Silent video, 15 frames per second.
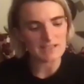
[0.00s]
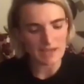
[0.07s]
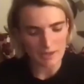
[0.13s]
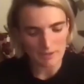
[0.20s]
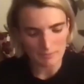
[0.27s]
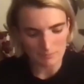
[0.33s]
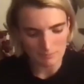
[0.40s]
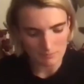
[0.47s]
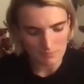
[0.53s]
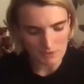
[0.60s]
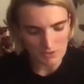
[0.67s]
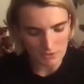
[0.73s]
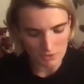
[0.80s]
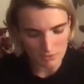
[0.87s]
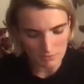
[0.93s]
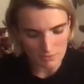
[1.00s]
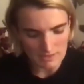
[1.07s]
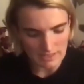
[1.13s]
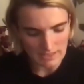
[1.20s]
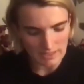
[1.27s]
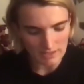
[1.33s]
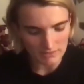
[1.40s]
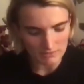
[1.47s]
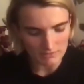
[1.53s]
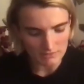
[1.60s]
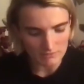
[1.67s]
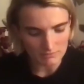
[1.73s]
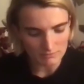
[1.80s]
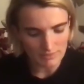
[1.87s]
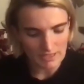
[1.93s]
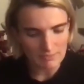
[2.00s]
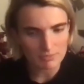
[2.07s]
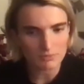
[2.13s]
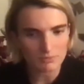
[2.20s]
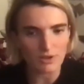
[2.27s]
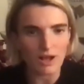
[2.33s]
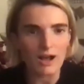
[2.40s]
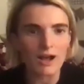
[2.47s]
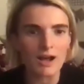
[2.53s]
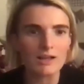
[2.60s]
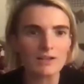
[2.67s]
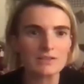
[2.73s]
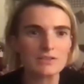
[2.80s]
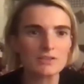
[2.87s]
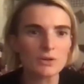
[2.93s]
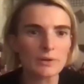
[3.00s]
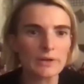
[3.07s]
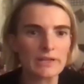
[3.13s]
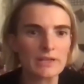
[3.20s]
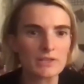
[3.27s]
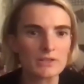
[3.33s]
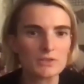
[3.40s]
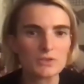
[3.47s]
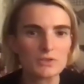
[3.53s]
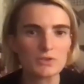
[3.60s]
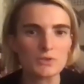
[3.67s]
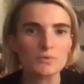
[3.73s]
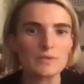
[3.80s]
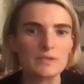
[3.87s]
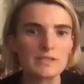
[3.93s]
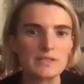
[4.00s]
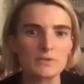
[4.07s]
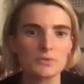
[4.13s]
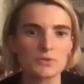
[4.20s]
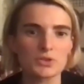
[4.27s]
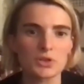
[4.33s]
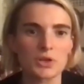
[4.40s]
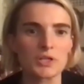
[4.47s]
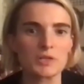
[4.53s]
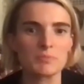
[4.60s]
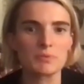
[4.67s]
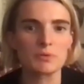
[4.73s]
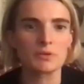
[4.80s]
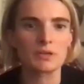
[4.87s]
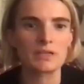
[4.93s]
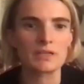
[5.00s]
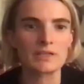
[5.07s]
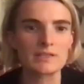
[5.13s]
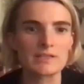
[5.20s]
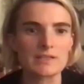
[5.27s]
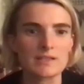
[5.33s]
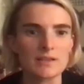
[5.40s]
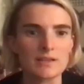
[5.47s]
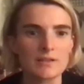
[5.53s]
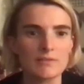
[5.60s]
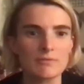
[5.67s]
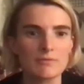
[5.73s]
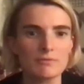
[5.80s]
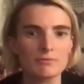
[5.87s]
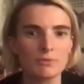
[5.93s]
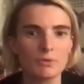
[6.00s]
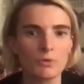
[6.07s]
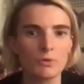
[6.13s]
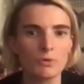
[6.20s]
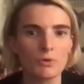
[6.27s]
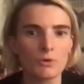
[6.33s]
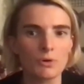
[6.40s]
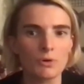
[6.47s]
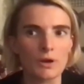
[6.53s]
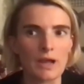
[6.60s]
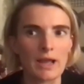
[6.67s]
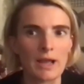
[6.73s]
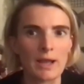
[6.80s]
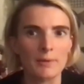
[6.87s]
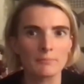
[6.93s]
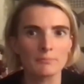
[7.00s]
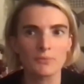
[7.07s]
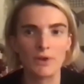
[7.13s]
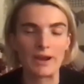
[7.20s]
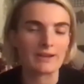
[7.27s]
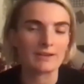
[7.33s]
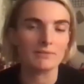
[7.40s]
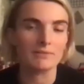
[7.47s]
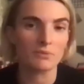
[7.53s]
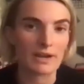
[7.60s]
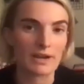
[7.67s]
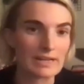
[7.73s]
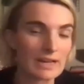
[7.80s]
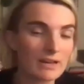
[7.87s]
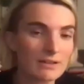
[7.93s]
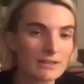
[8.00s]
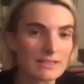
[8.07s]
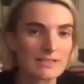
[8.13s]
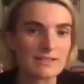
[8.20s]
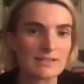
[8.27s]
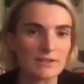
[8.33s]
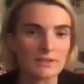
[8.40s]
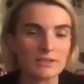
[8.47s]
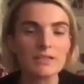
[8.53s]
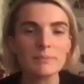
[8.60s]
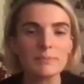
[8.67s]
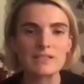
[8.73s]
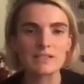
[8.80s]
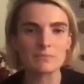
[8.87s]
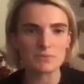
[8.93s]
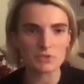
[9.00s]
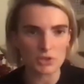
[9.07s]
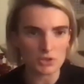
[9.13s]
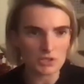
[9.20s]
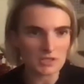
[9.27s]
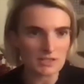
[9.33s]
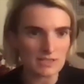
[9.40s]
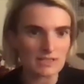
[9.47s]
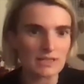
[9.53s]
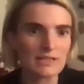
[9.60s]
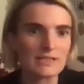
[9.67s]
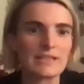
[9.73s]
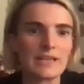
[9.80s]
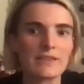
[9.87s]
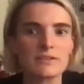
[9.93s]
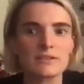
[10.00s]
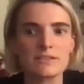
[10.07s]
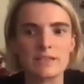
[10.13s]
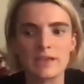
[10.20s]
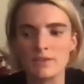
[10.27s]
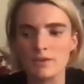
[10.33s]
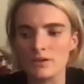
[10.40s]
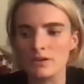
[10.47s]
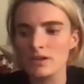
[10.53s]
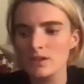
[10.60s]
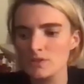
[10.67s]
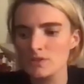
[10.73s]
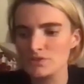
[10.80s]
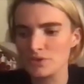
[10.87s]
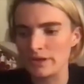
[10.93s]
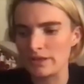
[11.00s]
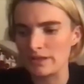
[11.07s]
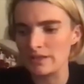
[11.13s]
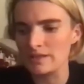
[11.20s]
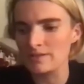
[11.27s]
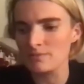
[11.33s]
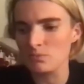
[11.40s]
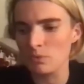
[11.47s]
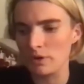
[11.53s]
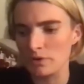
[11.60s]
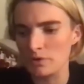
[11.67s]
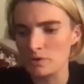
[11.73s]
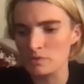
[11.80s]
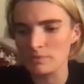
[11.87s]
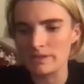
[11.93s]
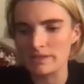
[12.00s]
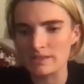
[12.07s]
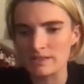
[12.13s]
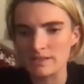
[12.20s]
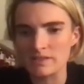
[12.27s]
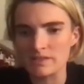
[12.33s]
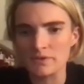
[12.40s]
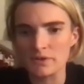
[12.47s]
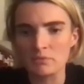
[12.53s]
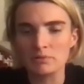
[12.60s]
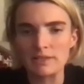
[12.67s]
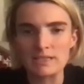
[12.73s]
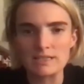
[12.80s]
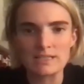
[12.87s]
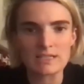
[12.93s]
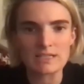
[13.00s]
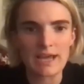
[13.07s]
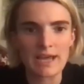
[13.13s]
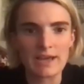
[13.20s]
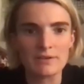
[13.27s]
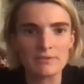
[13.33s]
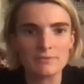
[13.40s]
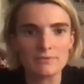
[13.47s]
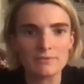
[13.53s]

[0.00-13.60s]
you know, we're saying people aren't going to physical church buildings for right now necessarily. I mean, some churches are starting to gather together. Australia is one of those places that's very blessed to have